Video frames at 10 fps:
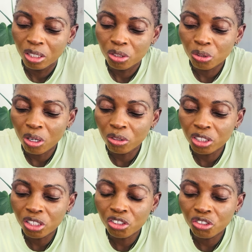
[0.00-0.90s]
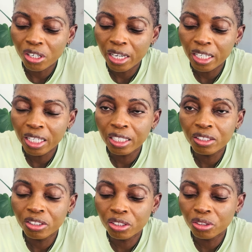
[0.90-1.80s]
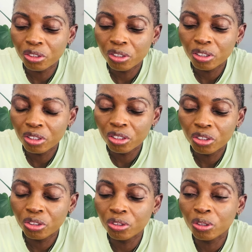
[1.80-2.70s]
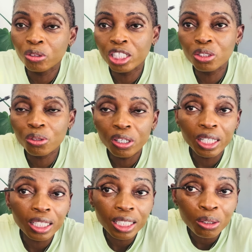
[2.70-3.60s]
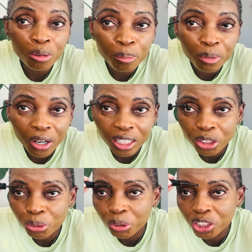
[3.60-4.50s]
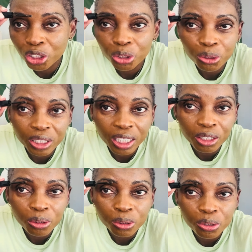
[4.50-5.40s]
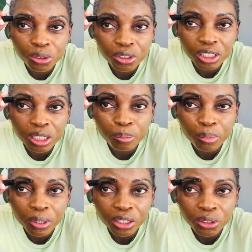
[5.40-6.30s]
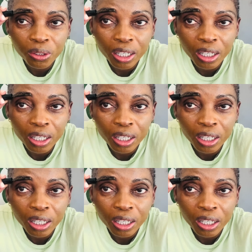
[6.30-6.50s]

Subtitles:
So I'll just try and, it's got a little brush which you can use to just brush your